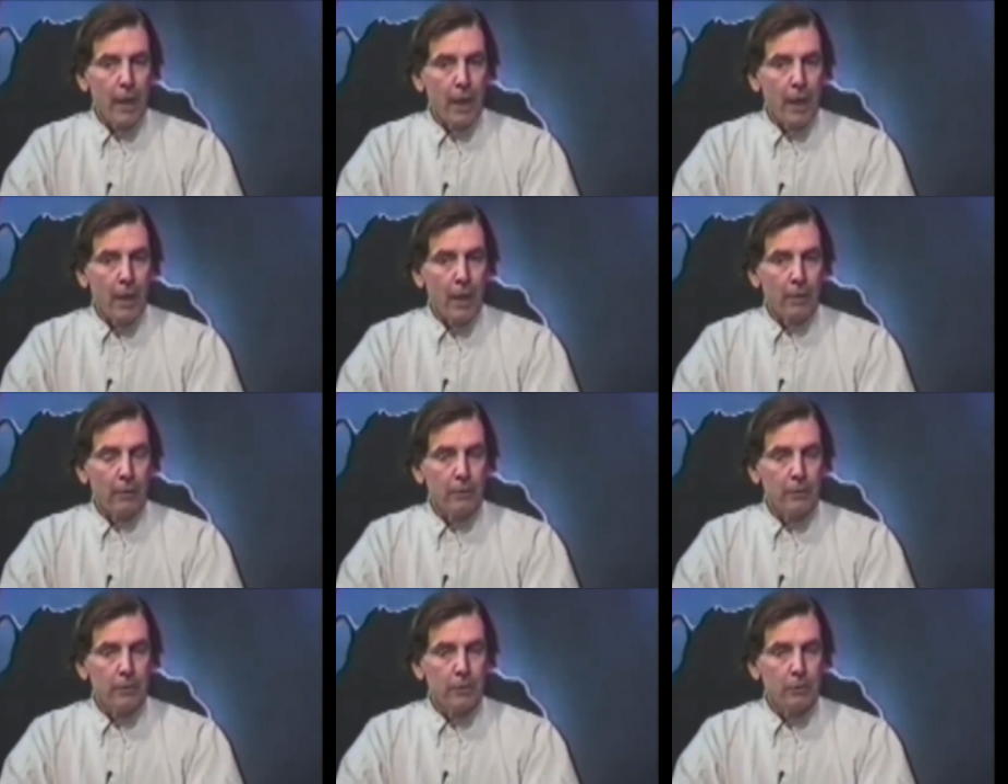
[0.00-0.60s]

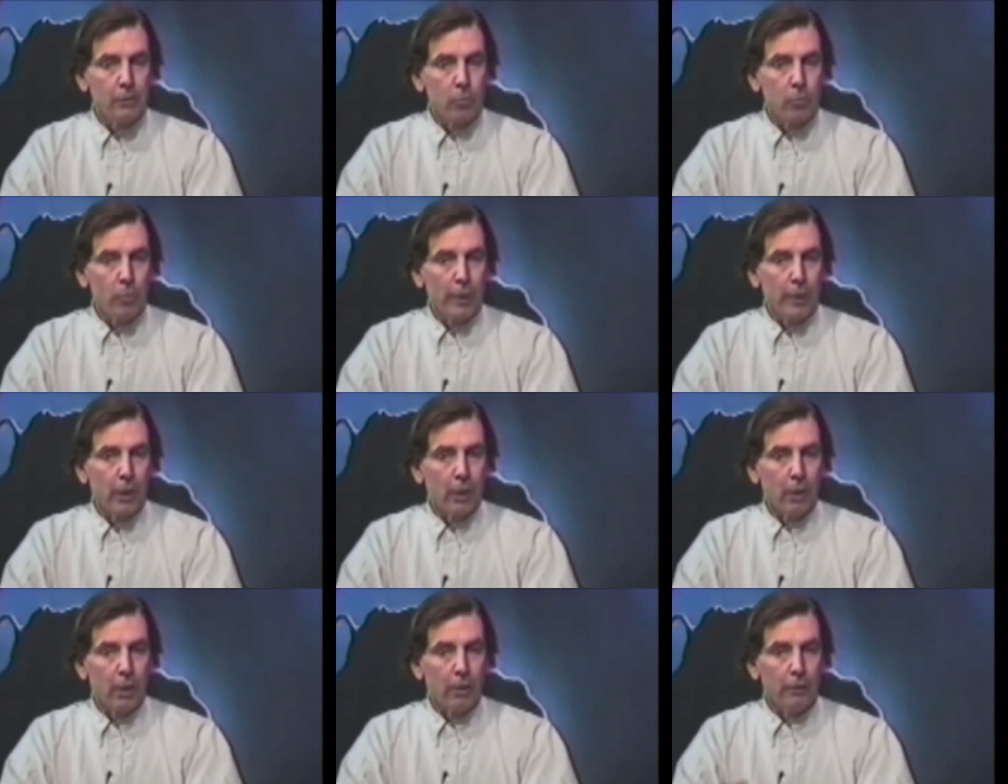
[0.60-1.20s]
And this is
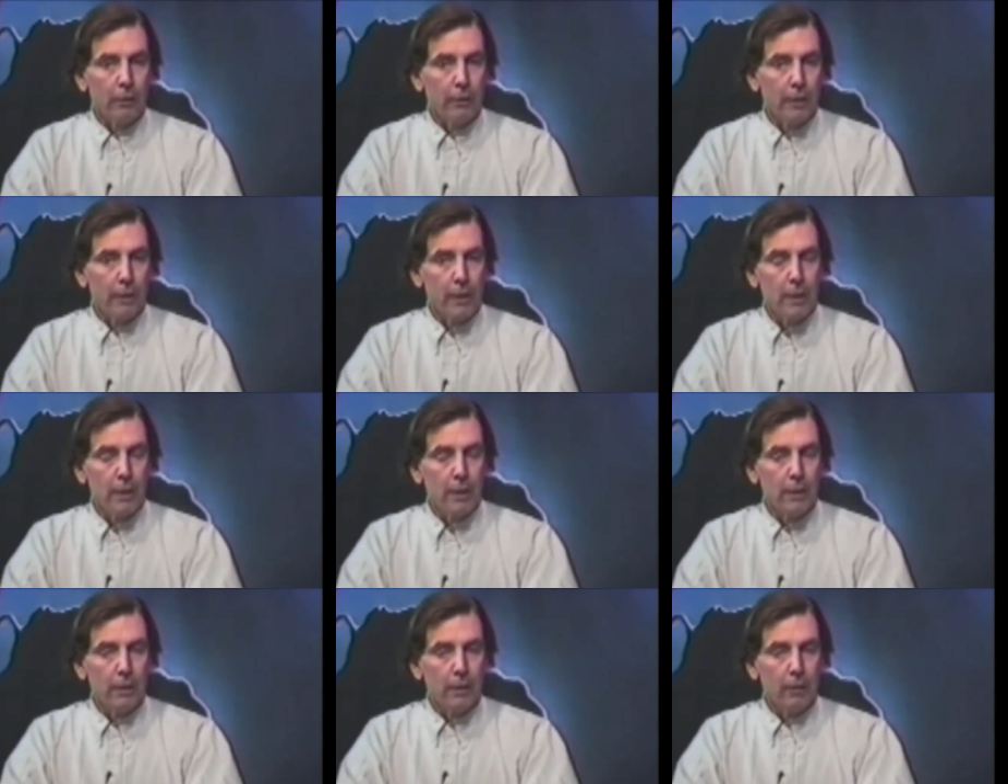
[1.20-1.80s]
where
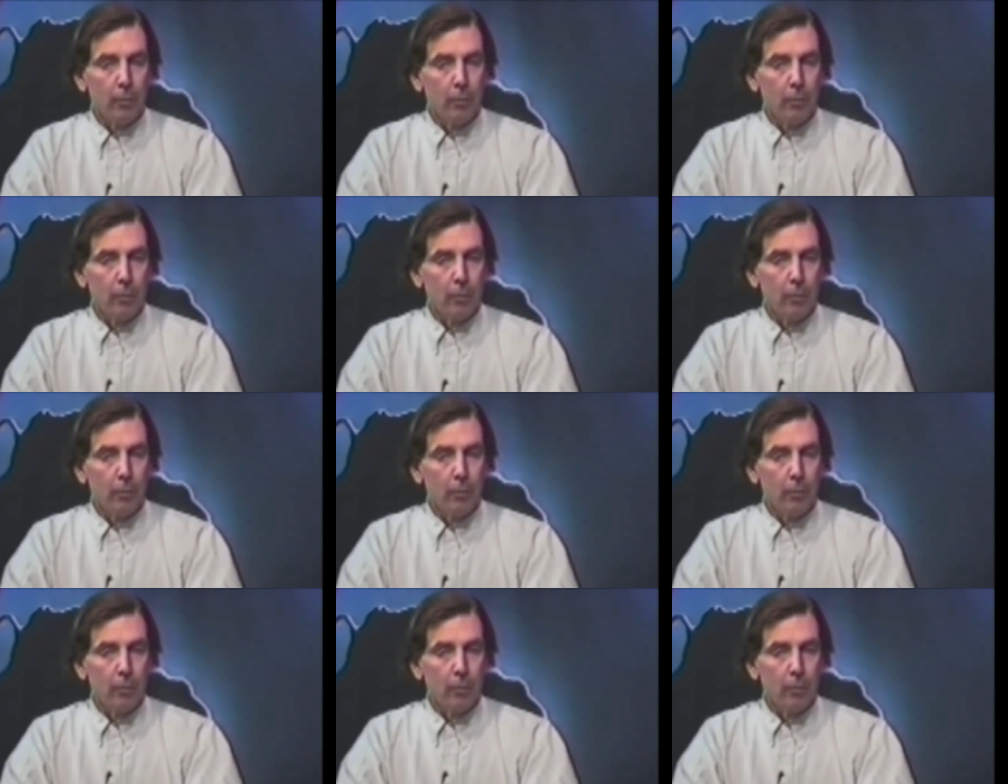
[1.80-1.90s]
the